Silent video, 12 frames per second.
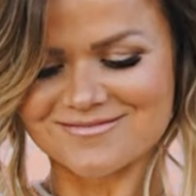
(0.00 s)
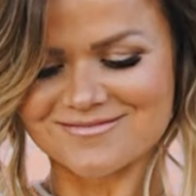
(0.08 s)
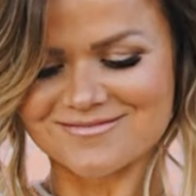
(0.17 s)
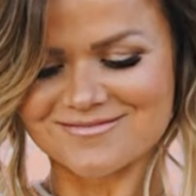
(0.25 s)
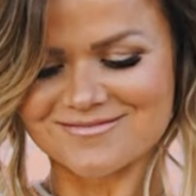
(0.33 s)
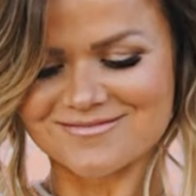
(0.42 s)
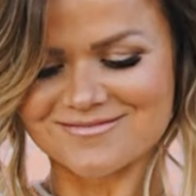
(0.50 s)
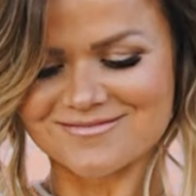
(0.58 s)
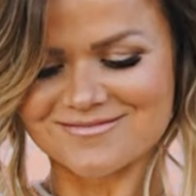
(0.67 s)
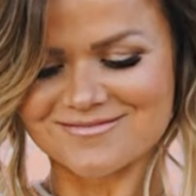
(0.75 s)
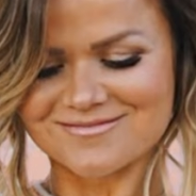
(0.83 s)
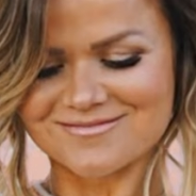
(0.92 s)

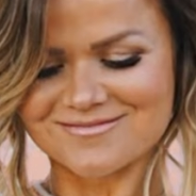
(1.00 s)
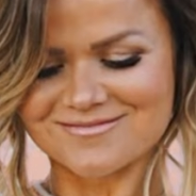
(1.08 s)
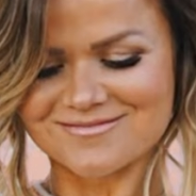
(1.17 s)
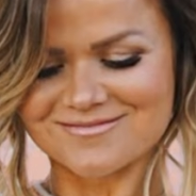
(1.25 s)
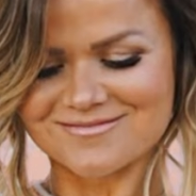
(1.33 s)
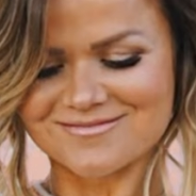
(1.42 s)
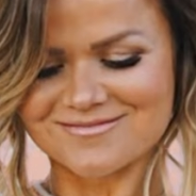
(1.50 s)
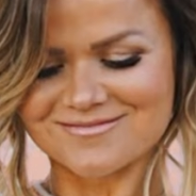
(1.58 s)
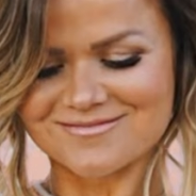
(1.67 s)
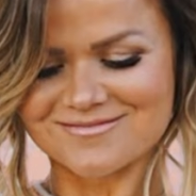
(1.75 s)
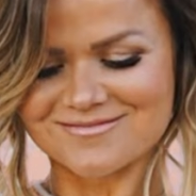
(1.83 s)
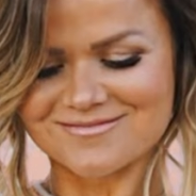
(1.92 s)

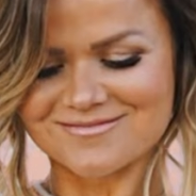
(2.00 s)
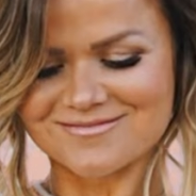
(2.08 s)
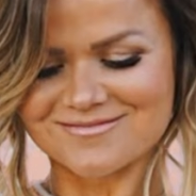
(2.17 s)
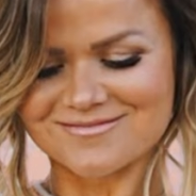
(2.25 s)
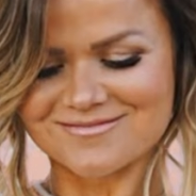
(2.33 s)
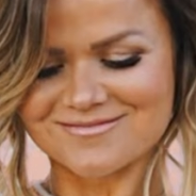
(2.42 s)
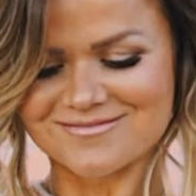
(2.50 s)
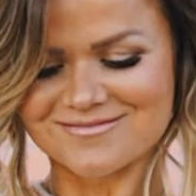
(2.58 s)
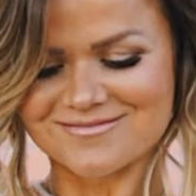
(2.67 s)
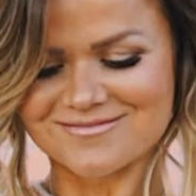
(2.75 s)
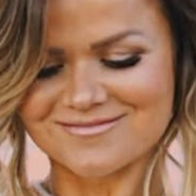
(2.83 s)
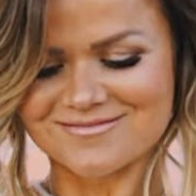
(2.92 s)

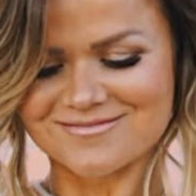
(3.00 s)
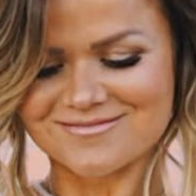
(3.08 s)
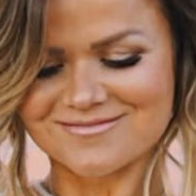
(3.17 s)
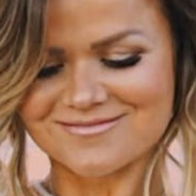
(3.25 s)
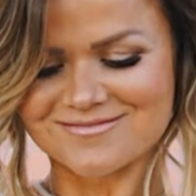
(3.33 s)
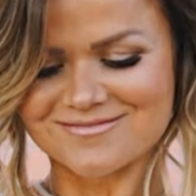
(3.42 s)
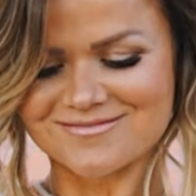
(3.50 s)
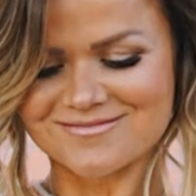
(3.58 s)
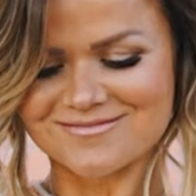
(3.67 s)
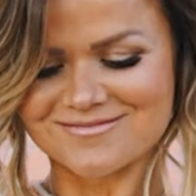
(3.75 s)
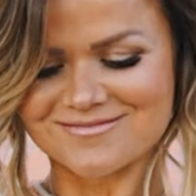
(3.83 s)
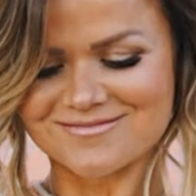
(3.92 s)

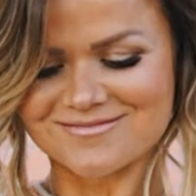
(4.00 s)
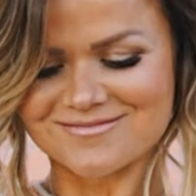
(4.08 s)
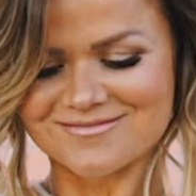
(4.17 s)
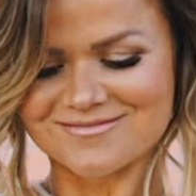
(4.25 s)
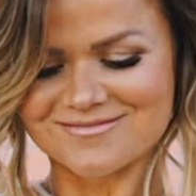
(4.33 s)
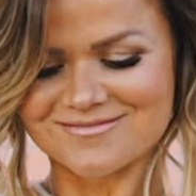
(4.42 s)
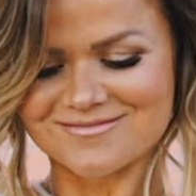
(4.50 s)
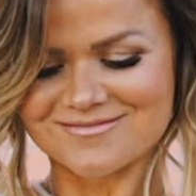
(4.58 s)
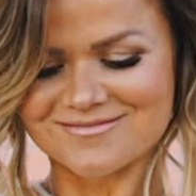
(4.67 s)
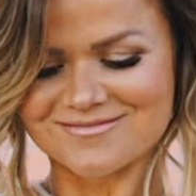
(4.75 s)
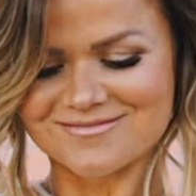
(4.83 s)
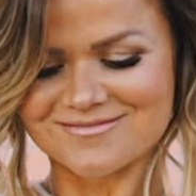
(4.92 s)

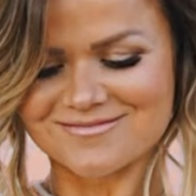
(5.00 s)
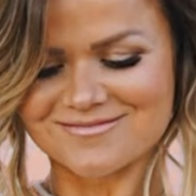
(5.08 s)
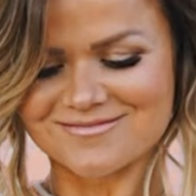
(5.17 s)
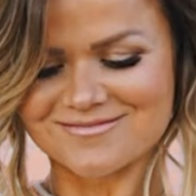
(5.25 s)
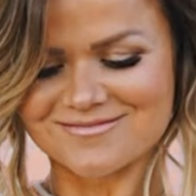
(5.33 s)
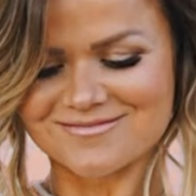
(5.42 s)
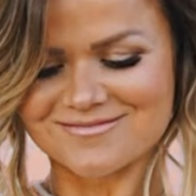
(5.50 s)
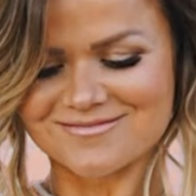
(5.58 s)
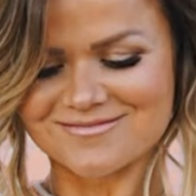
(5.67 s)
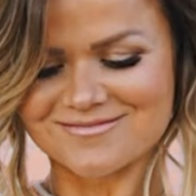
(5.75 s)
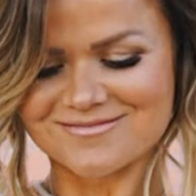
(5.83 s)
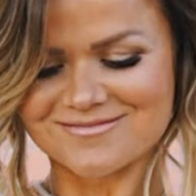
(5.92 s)

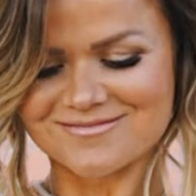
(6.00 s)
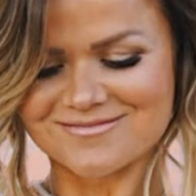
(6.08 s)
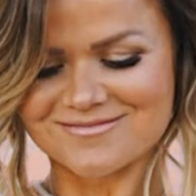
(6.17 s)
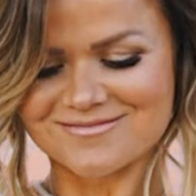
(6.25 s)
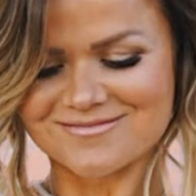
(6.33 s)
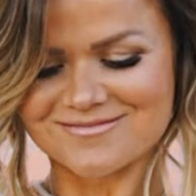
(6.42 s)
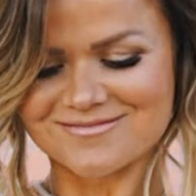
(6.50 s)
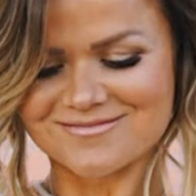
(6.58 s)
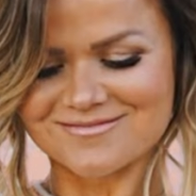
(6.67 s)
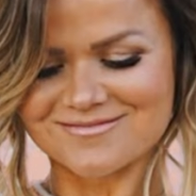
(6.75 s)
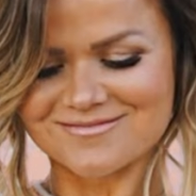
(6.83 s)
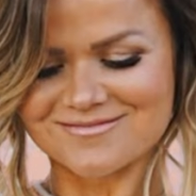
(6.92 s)

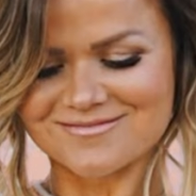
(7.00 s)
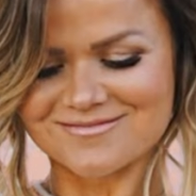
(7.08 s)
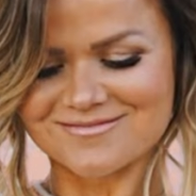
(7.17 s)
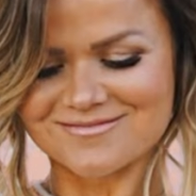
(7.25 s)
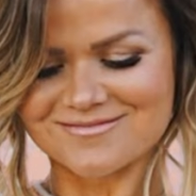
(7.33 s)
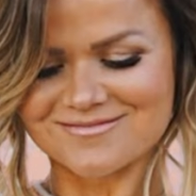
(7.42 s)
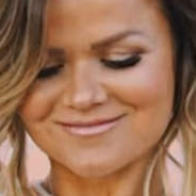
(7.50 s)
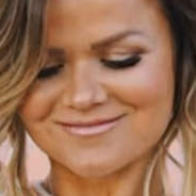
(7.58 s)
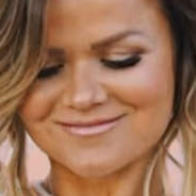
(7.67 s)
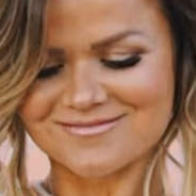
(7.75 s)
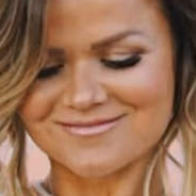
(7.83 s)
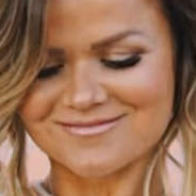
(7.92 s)
This is a still picture; no speech is visible.